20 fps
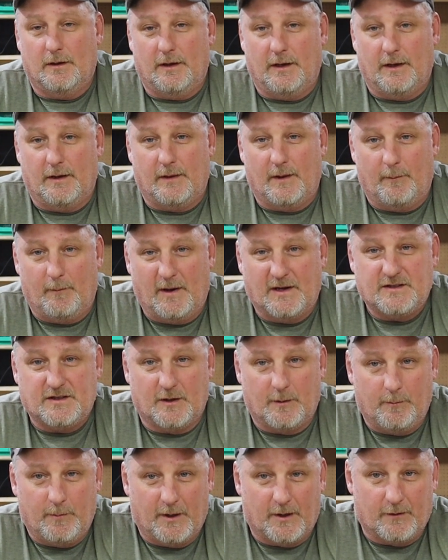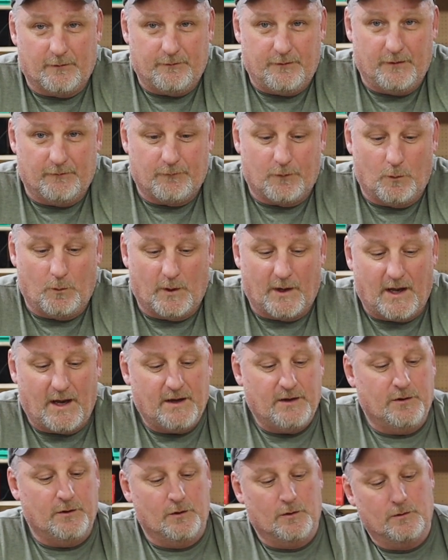and that makes it a better fit for what
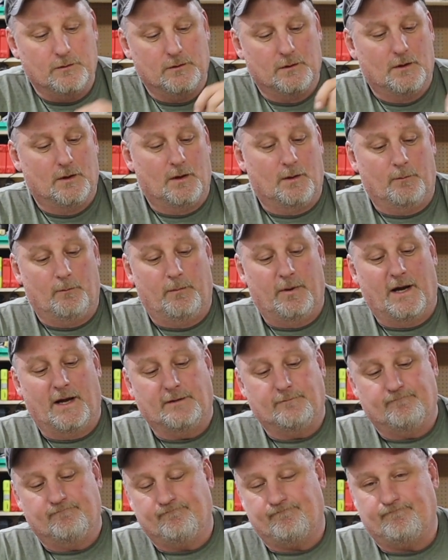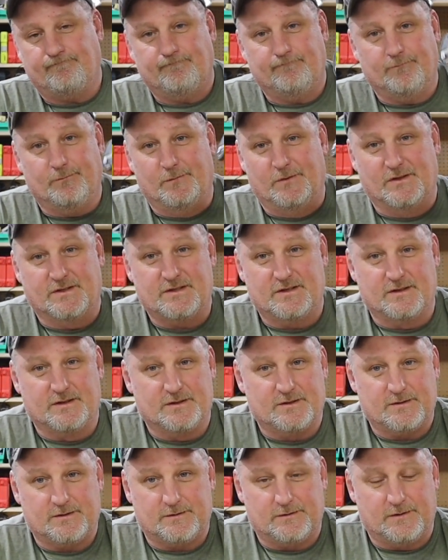I do. But
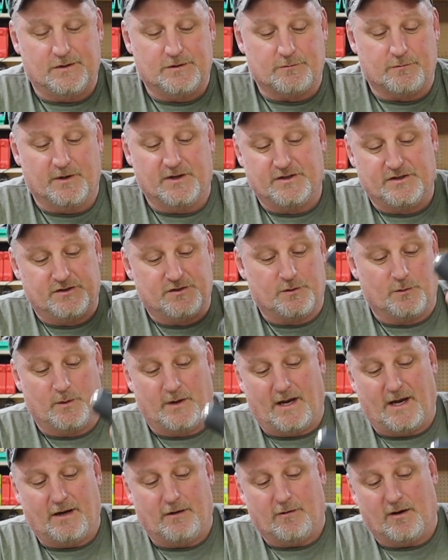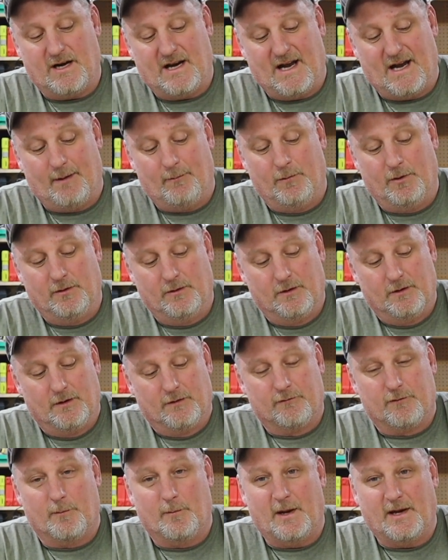these rigids are what I grab
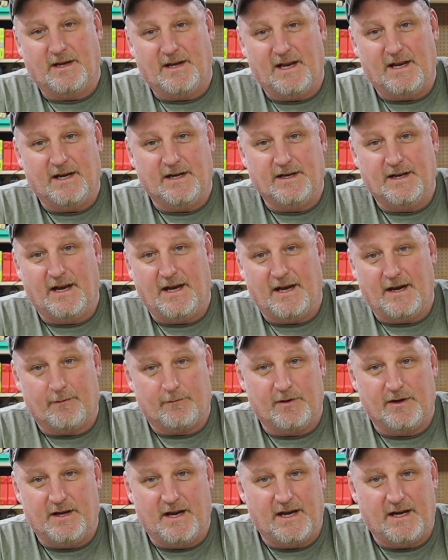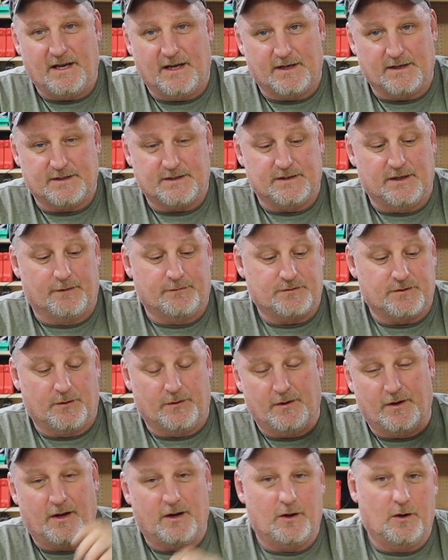for my day-to-day, everyday kind of stuff. So
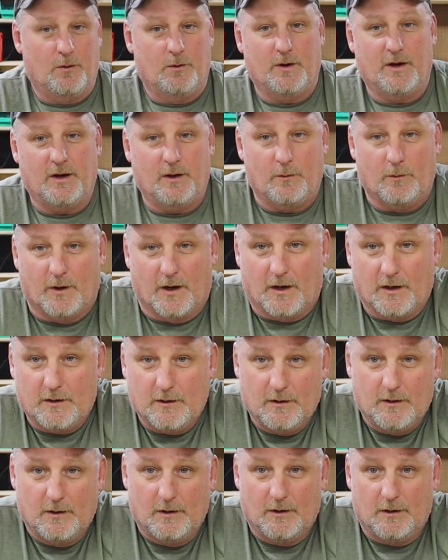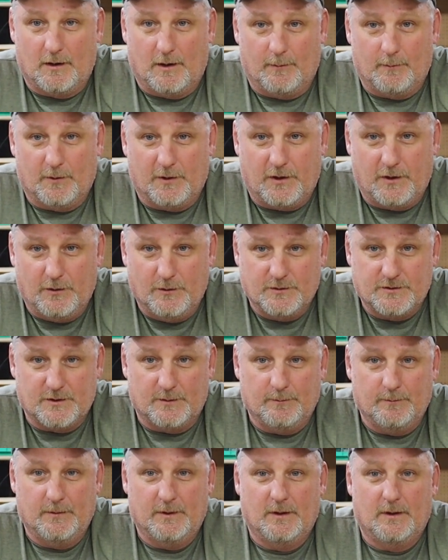they're not going anywhere. I'm going to use
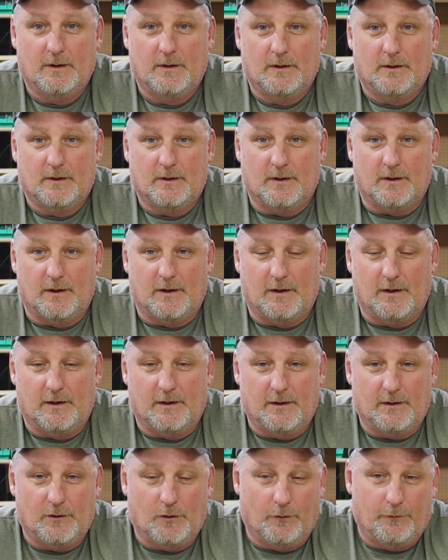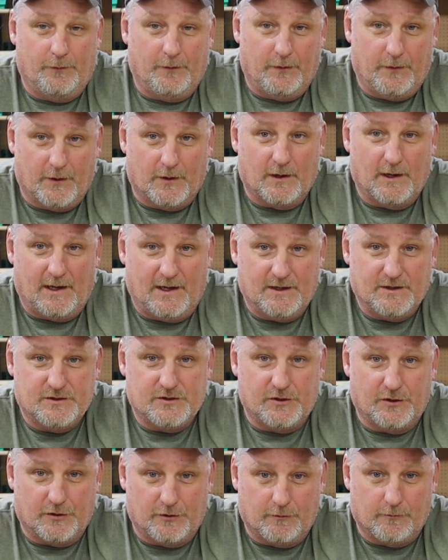them, and hopefully their line's
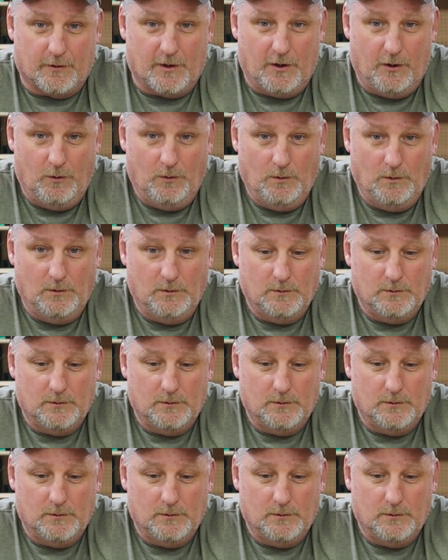going to grow.